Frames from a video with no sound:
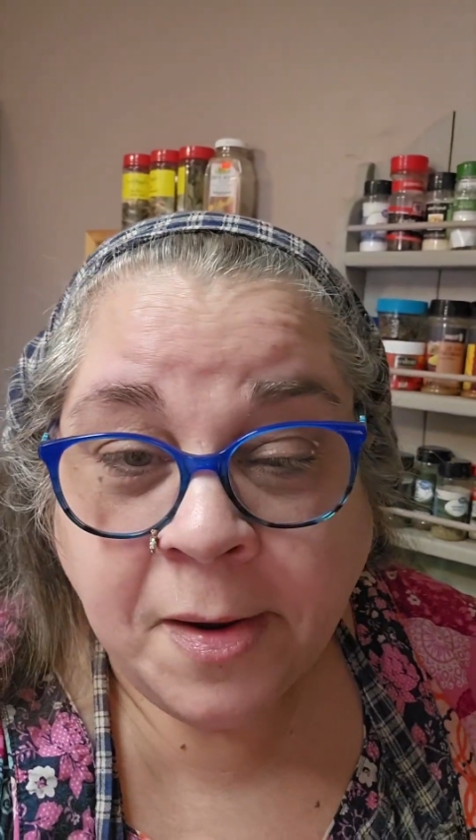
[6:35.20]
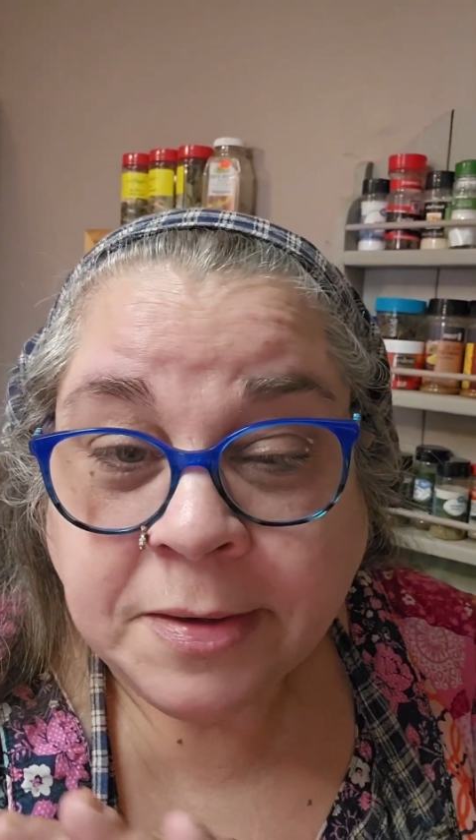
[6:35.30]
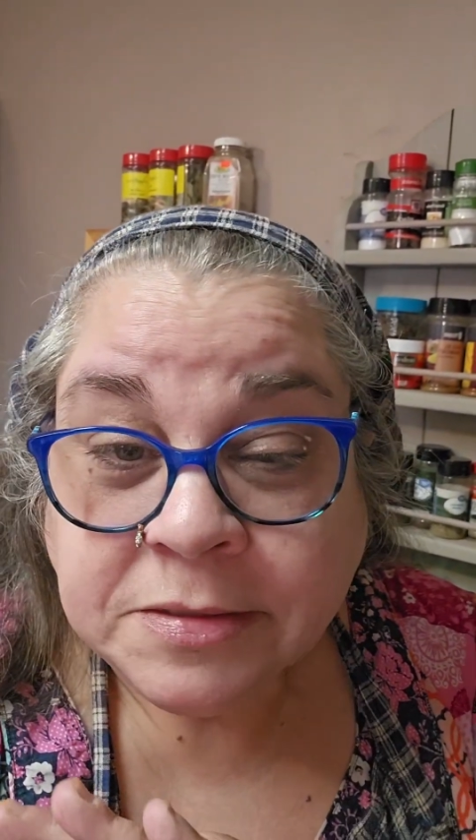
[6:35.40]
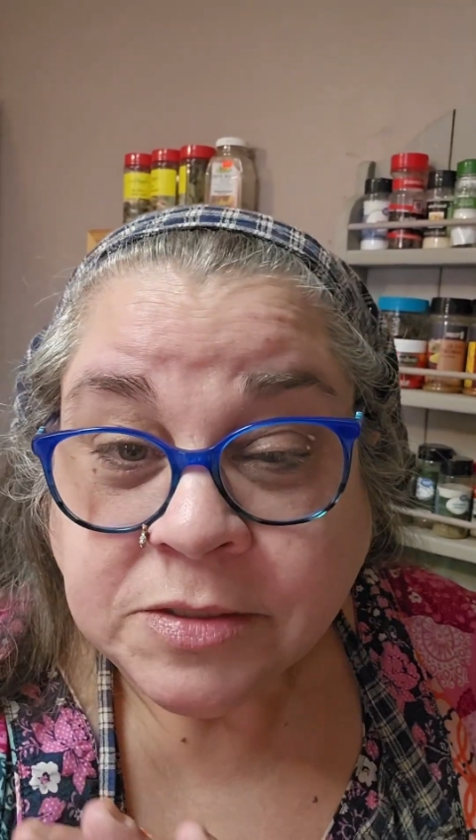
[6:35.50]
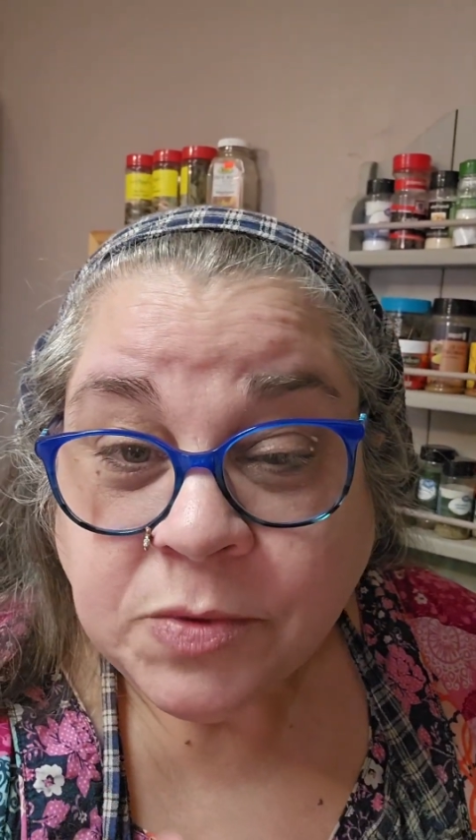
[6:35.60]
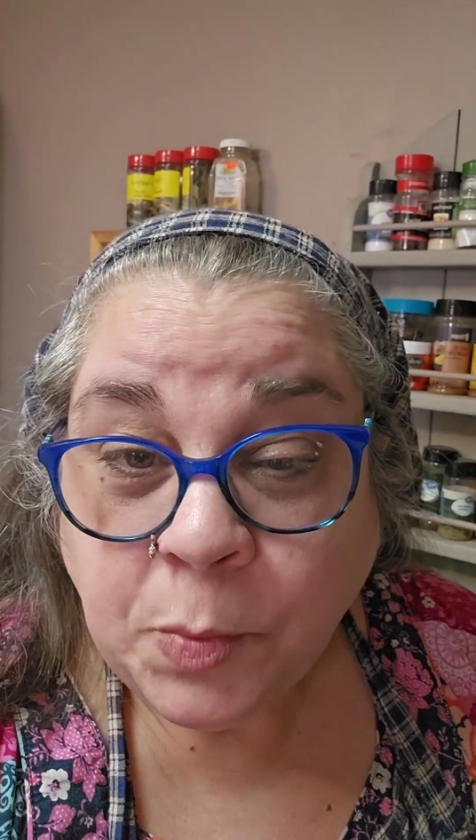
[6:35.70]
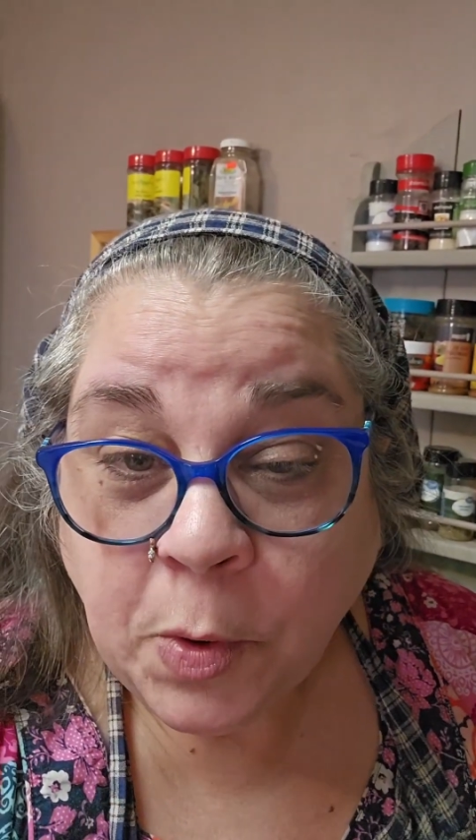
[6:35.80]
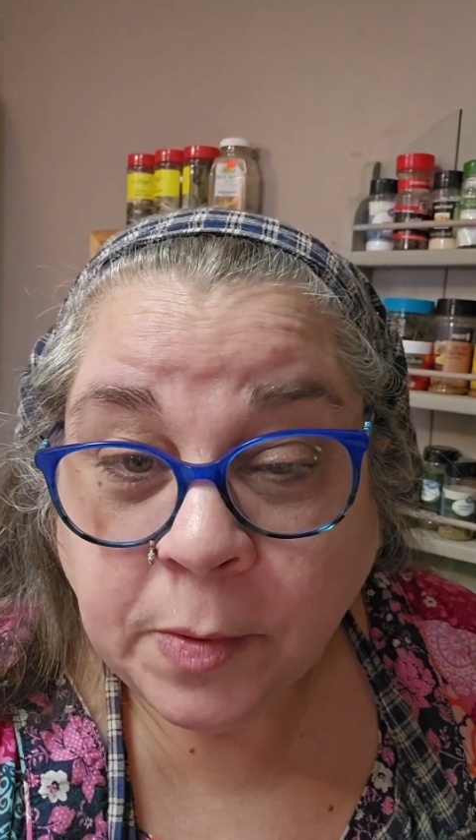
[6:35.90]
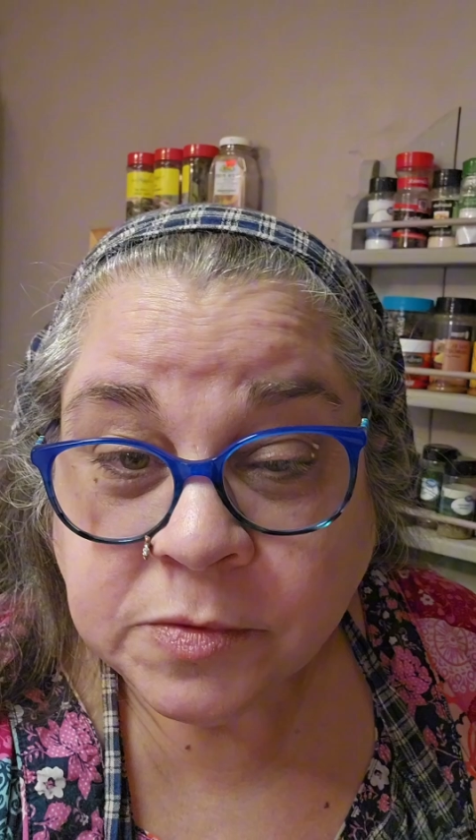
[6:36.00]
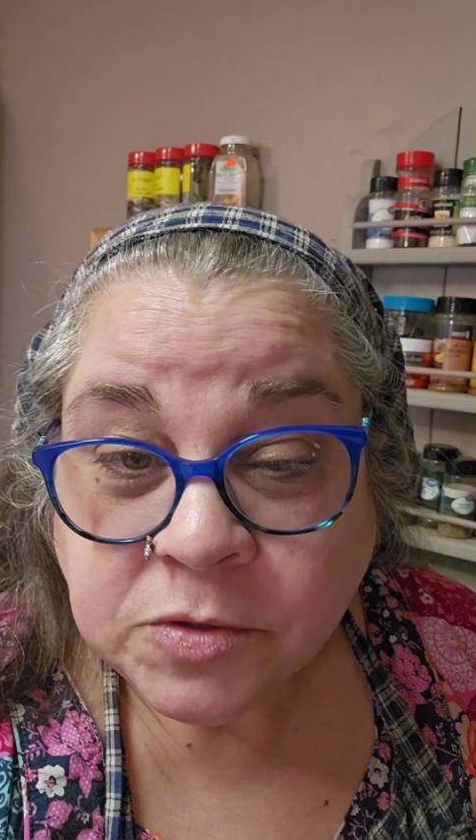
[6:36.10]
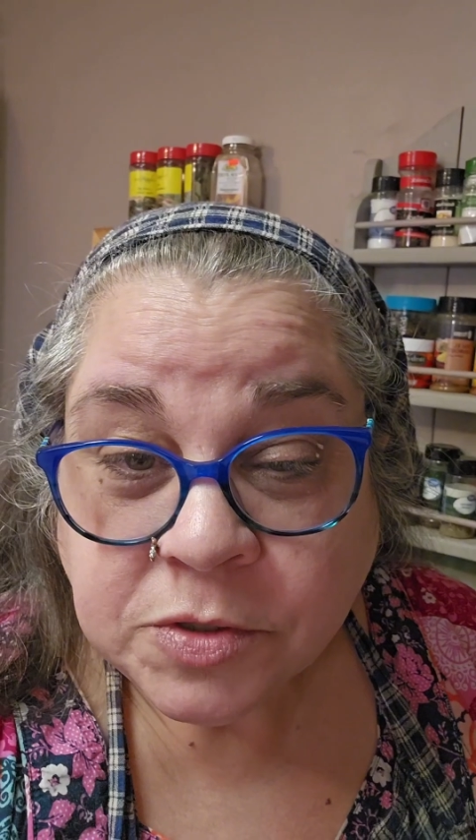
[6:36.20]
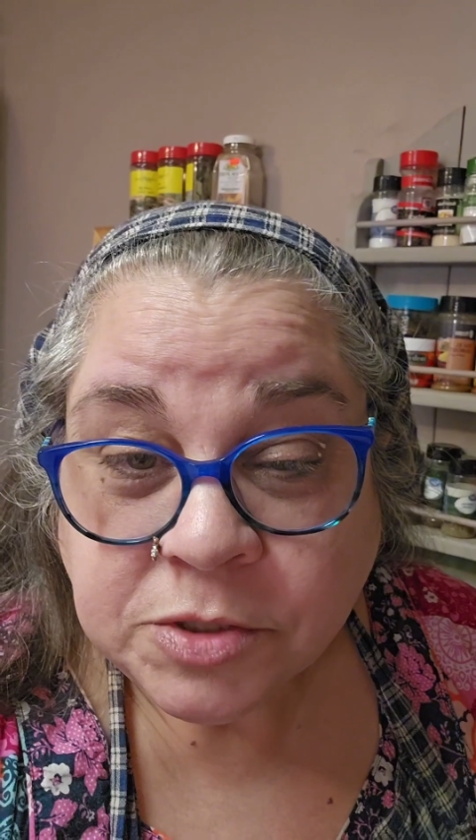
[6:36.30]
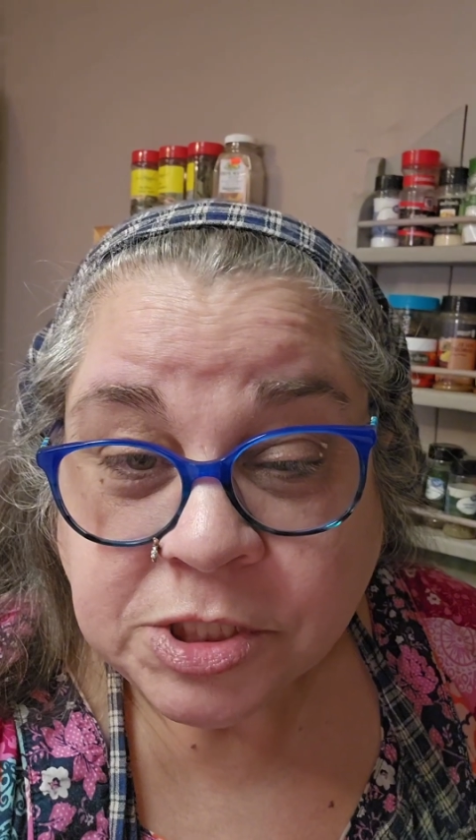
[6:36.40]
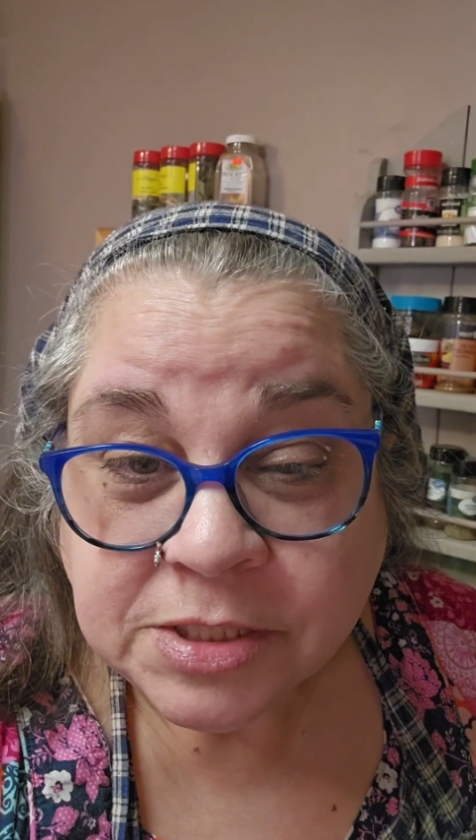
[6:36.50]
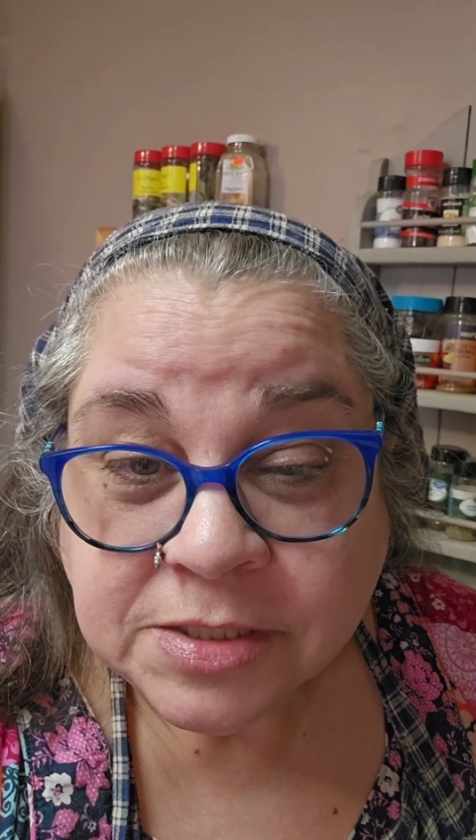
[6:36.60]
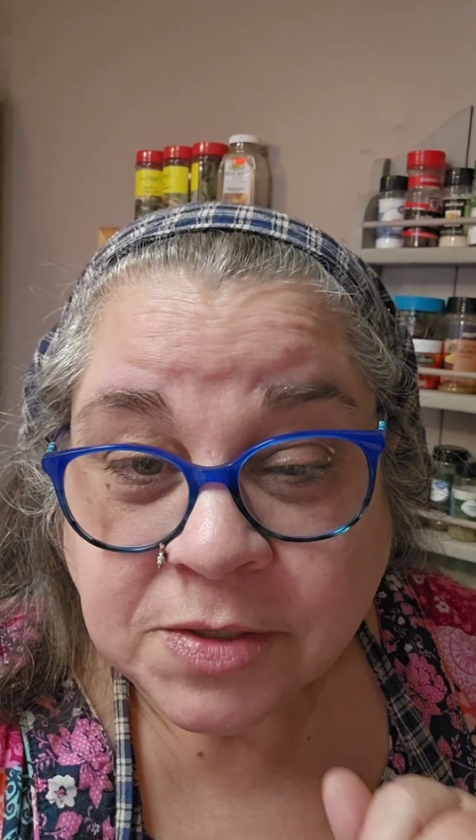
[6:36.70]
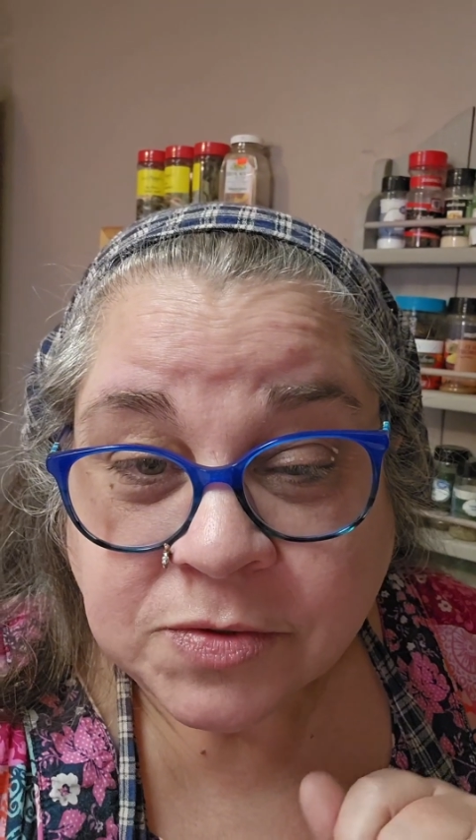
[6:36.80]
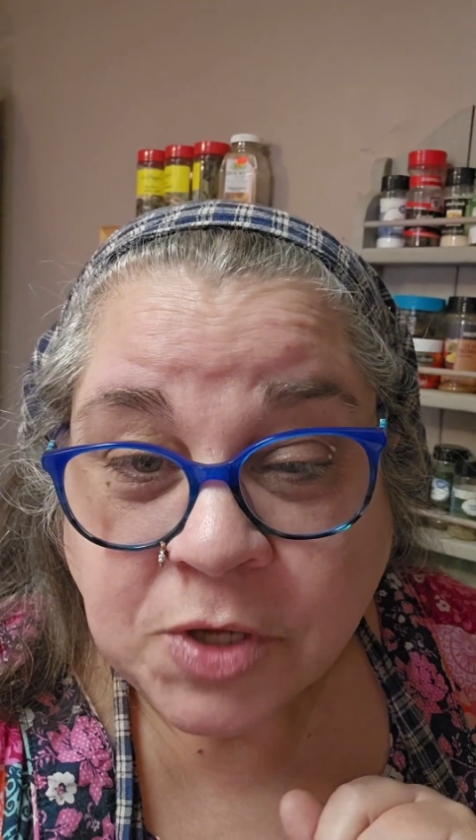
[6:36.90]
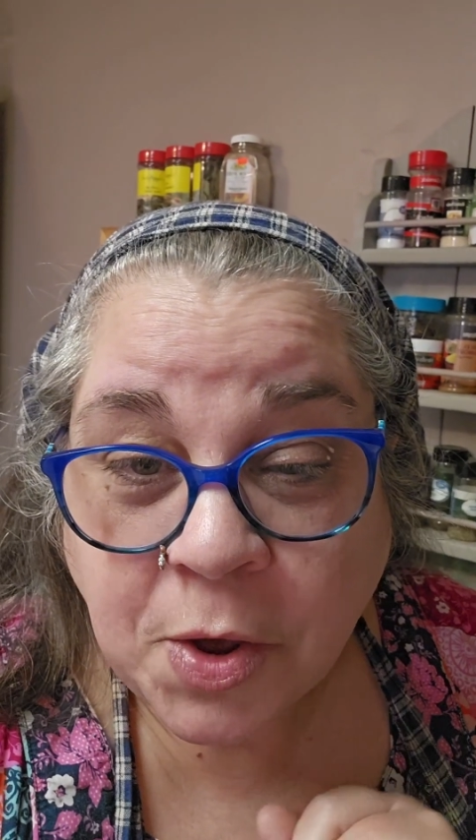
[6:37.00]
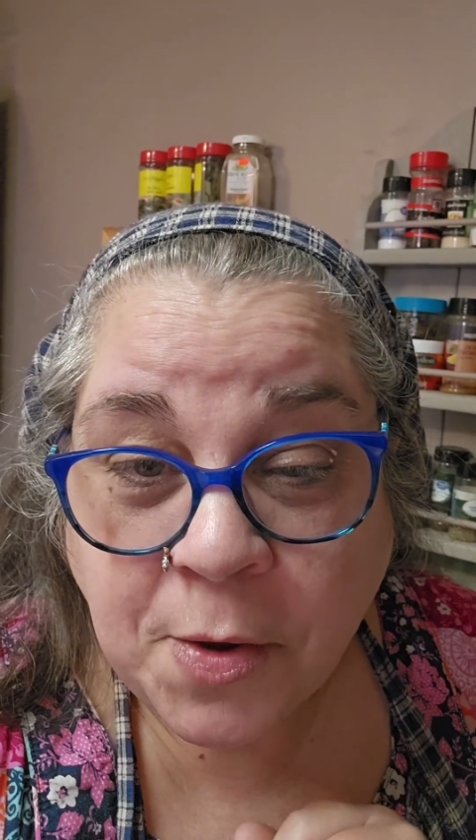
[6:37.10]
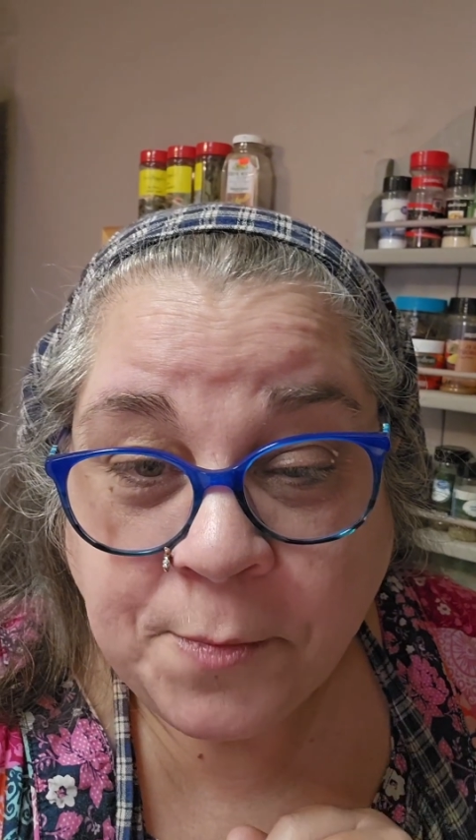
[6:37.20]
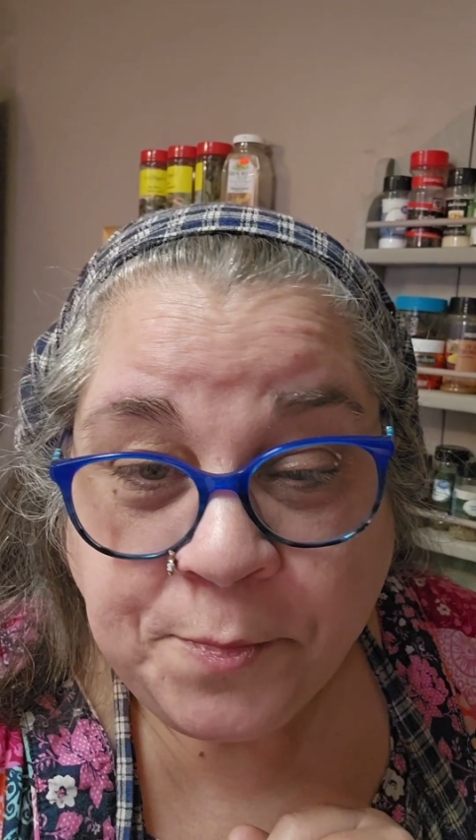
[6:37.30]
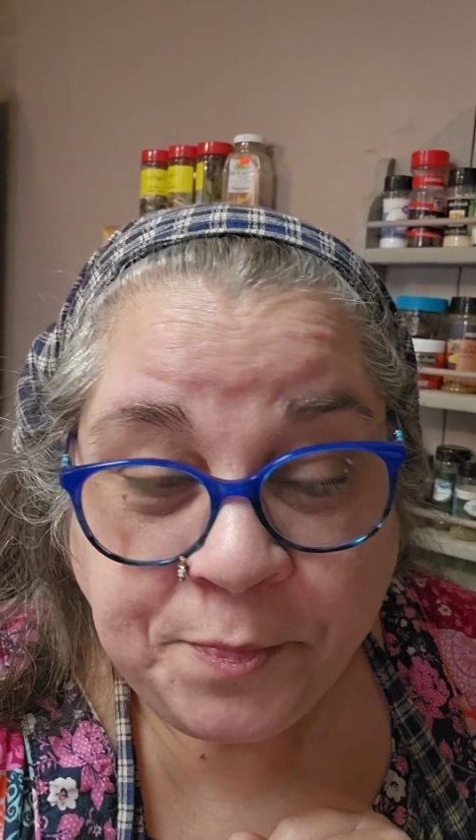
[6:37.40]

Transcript: and some Parmesan cheese on top